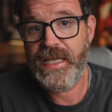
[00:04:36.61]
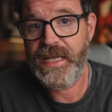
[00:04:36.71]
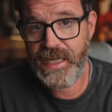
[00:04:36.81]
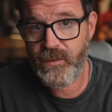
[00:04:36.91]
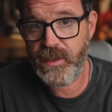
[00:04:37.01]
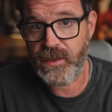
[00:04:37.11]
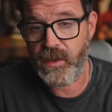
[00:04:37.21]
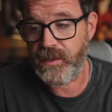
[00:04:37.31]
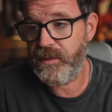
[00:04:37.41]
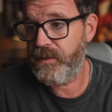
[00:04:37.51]
hearing
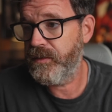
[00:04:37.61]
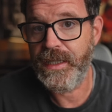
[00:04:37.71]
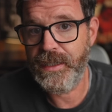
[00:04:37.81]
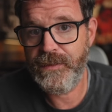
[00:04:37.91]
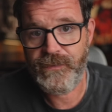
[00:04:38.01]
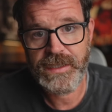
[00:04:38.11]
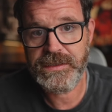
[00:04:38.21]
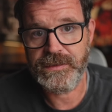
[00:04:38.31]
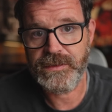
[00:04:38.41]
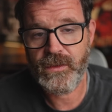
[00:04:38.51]
loss.
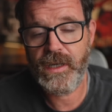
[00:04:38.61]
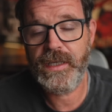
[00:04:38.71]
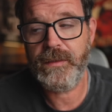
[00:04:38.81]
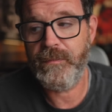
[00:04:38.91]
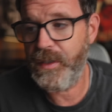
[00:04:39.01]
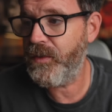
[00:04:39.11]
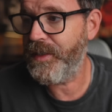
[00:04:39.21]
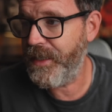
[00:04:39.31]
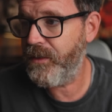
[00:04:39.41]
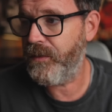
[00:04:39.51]
Infections, chronic middle
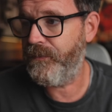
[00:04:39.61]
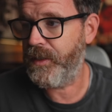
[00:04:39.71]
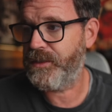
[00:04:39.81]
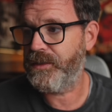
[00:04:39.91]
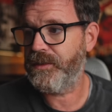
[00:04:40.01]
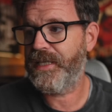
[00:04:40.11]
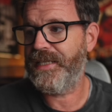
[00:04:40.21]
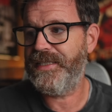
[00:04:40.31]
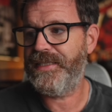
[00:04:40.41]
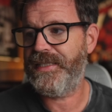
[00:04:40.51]
ear infections
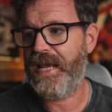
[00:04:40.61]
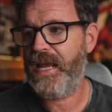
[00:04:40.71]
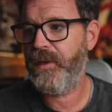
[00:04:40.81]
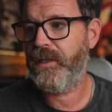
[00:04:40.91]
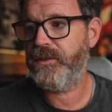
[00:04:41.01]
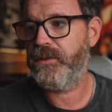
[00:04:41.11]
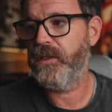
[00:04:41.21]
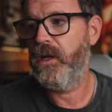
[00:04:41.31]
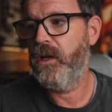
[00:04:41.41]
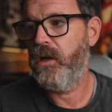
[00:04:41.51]
can damage
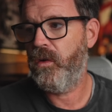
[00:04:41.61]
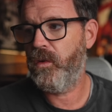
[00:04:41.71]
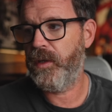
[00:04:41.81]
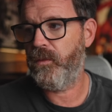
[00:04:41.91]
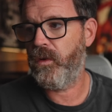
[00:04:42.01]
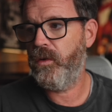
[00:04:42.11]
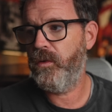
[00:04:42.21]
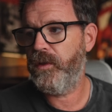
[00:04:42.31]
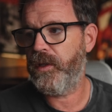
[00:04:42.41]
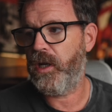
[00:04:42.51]
or
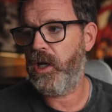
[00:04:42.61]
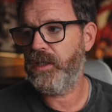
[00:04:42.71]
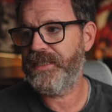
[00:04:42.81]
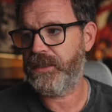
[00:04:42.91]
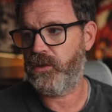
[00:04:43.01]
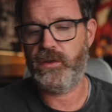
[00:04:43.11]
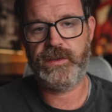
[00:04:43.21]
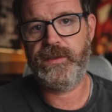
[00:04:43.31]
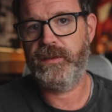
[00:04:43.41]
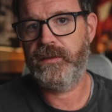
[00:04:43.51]
erode the ossicles.